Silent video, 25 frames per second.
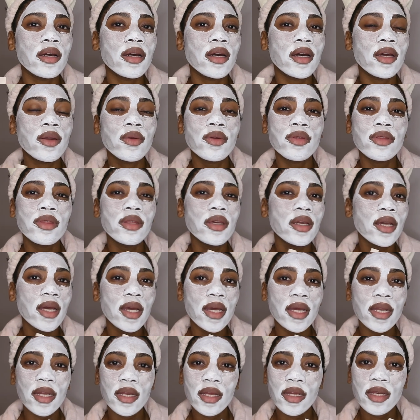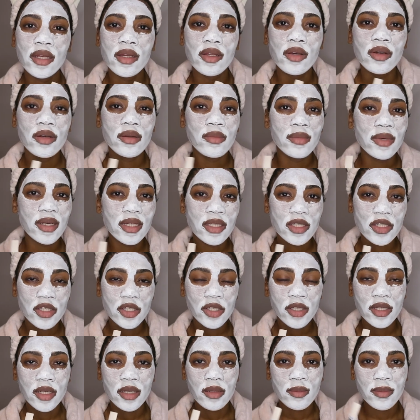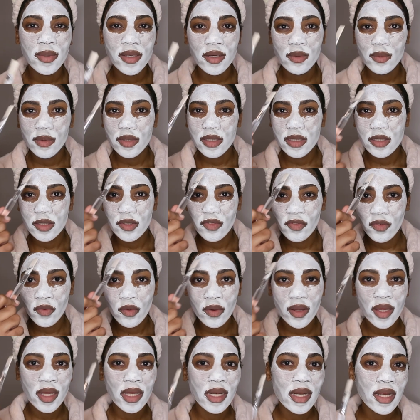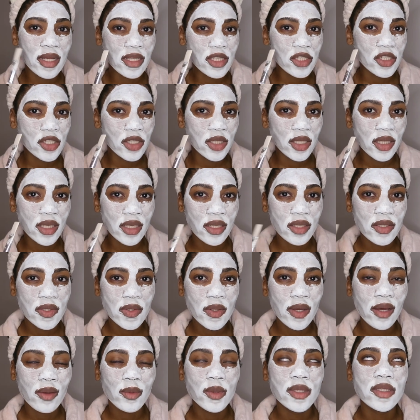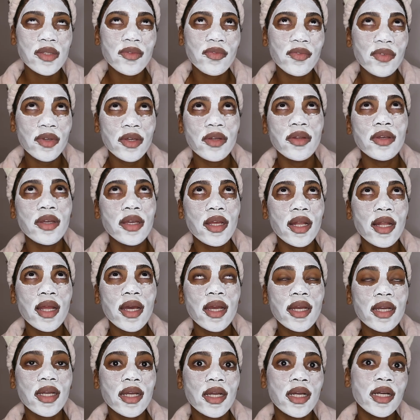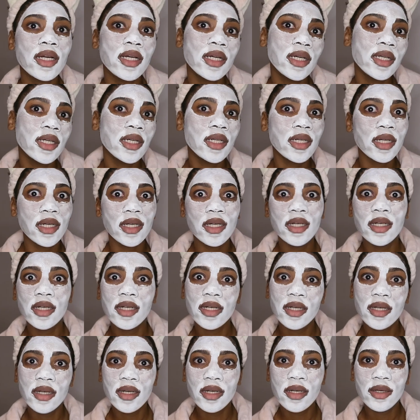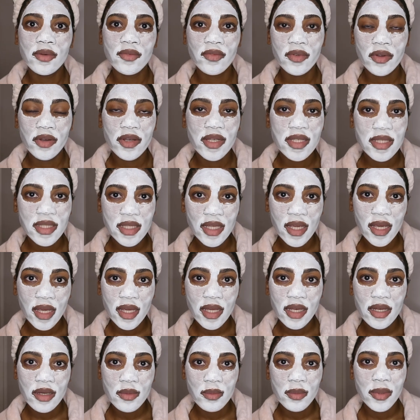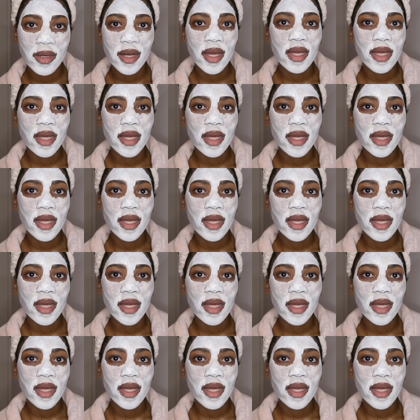I don't think I had any on my chin, but it was forehead and cheek, so I was very like very scared, but